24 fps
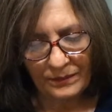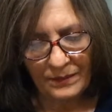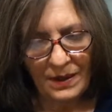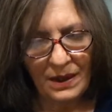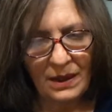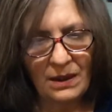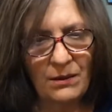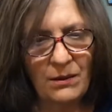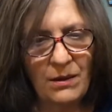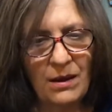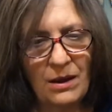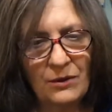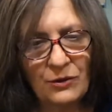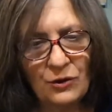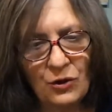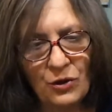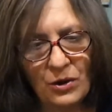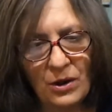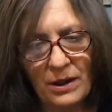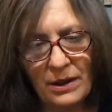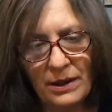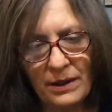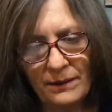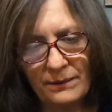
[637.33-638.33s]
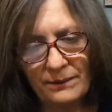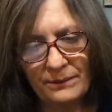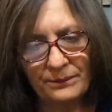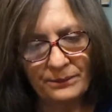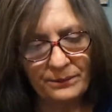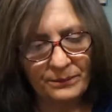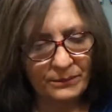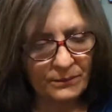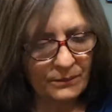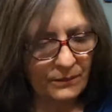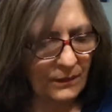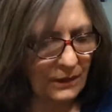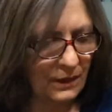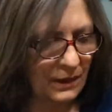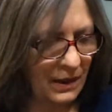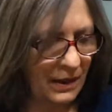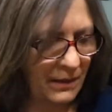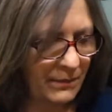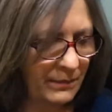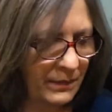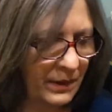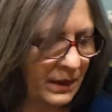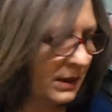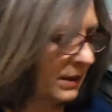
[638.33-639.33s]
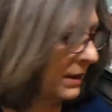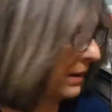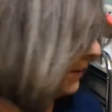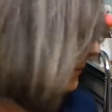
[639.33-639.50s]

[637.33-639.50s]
No, I'll try it. Let me